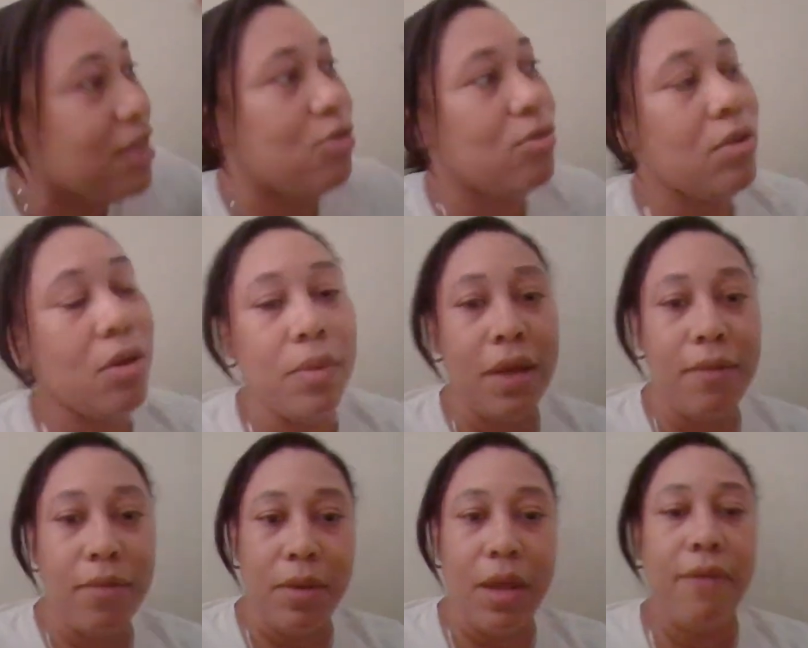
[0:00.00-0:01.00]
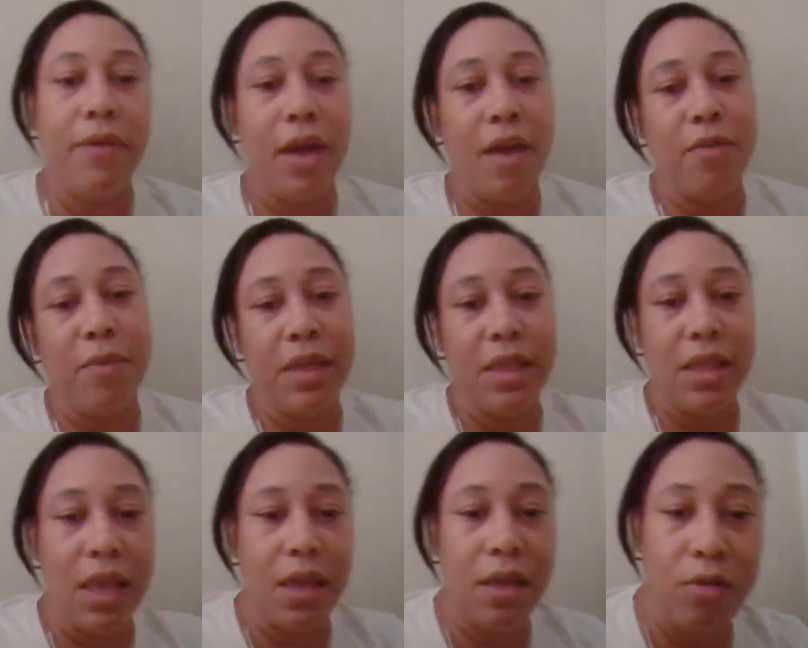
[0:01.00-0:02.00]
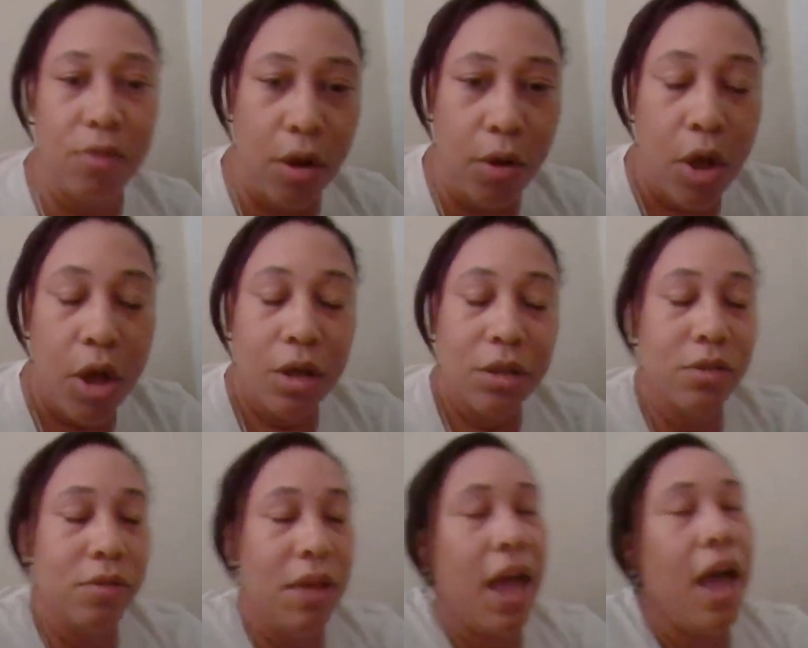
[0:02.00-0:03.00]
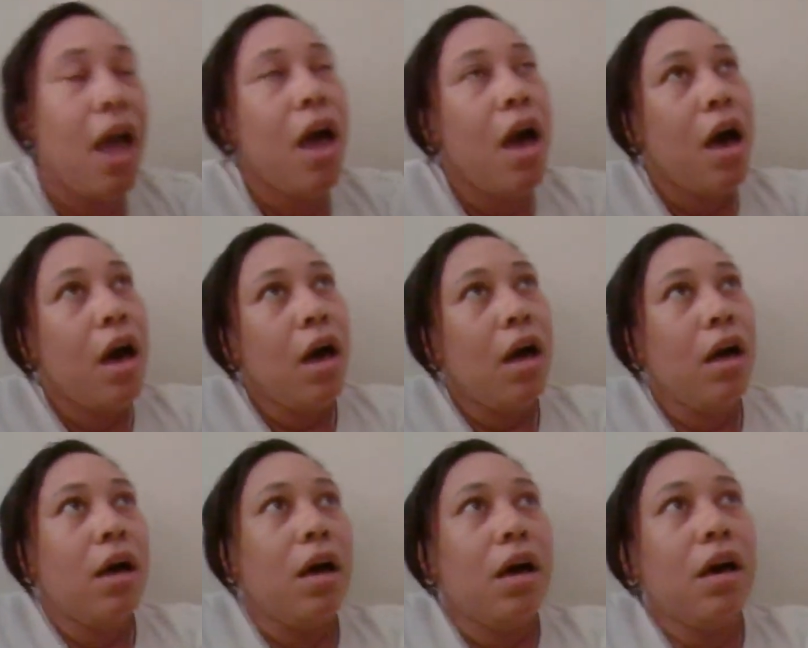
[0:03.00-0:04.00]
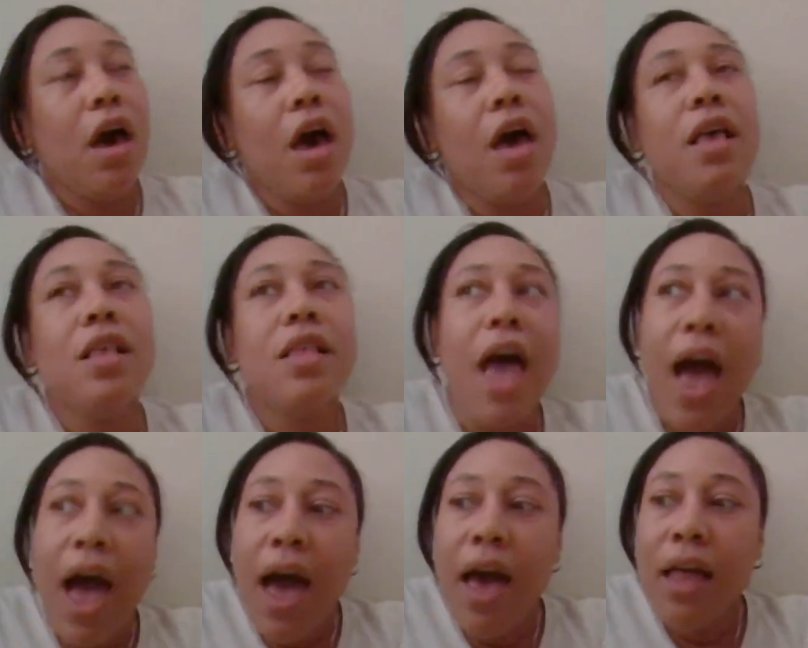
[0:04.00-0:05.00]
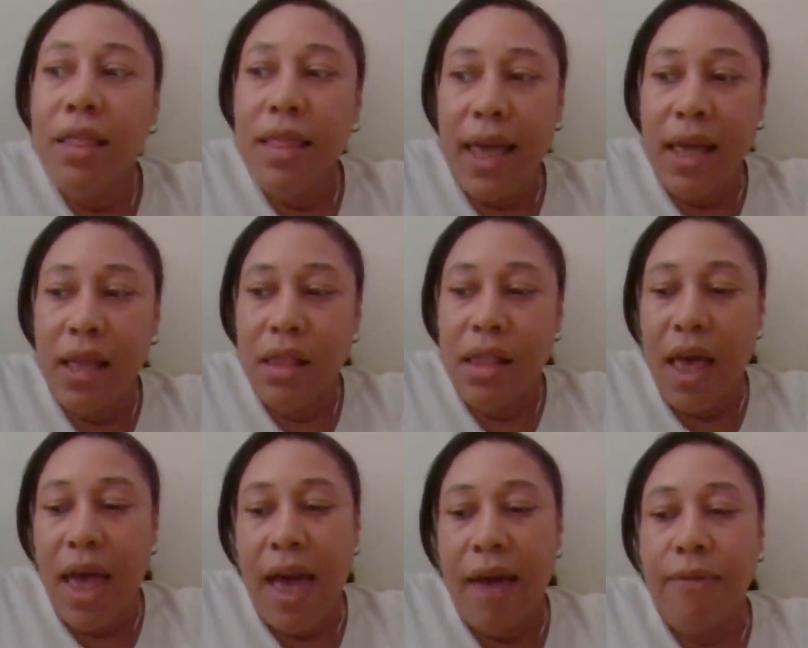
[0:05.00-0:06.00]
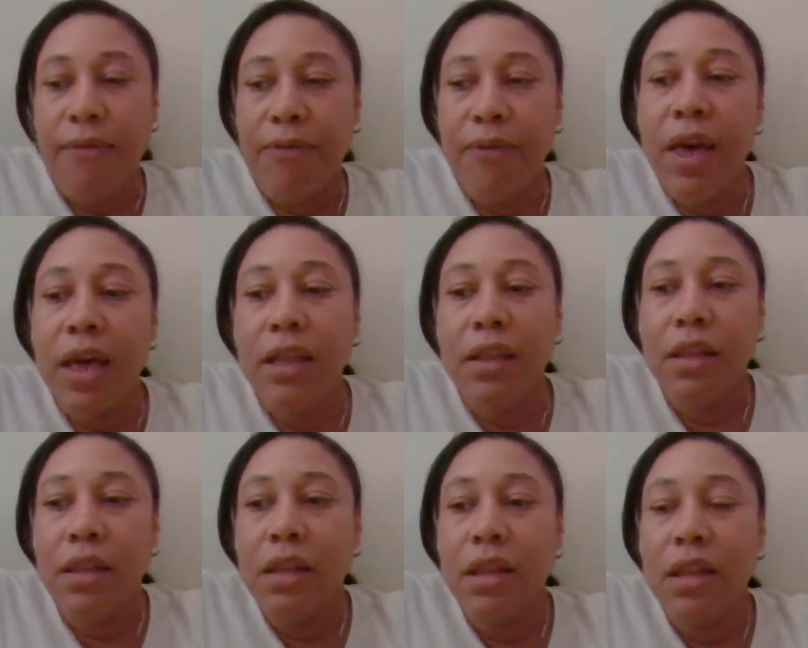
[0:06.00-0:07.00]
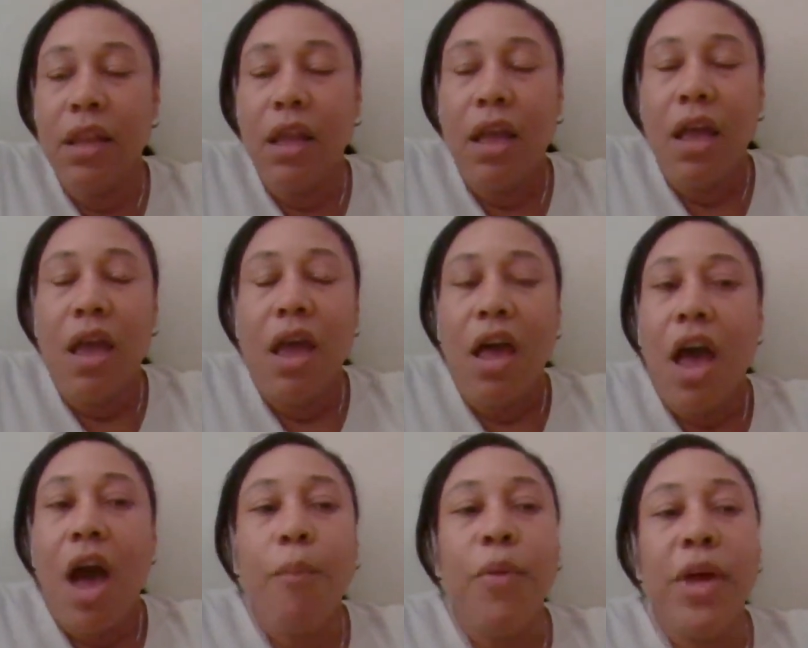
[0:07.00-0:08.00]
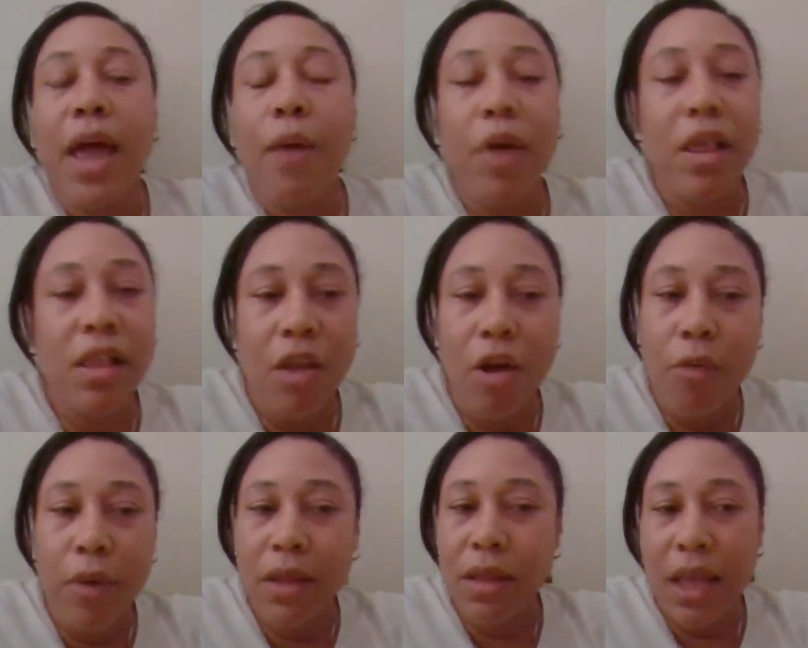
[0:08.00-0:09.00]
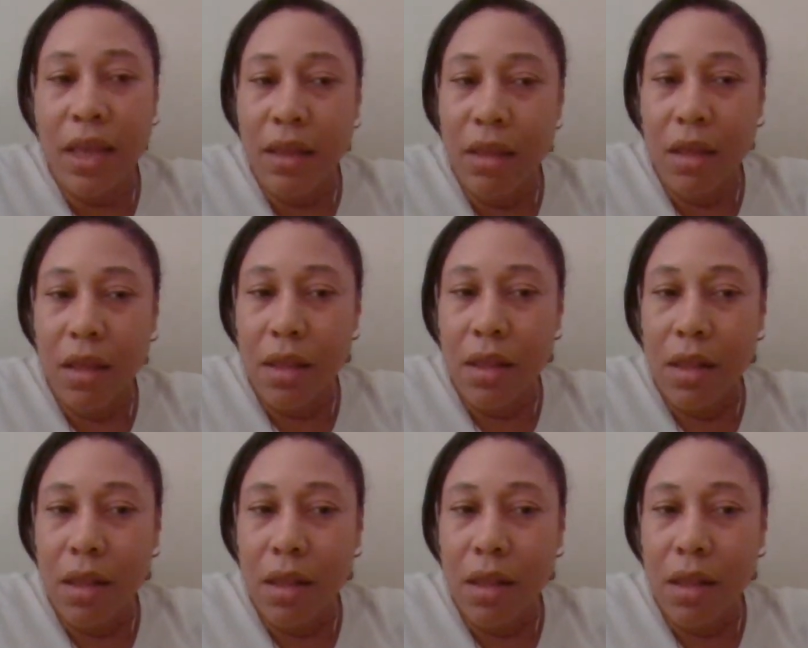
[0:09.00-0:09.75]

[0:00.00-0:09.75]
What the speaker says: Whatever. Everybody say, do that. Because I like to have fun. But I wasn't always like this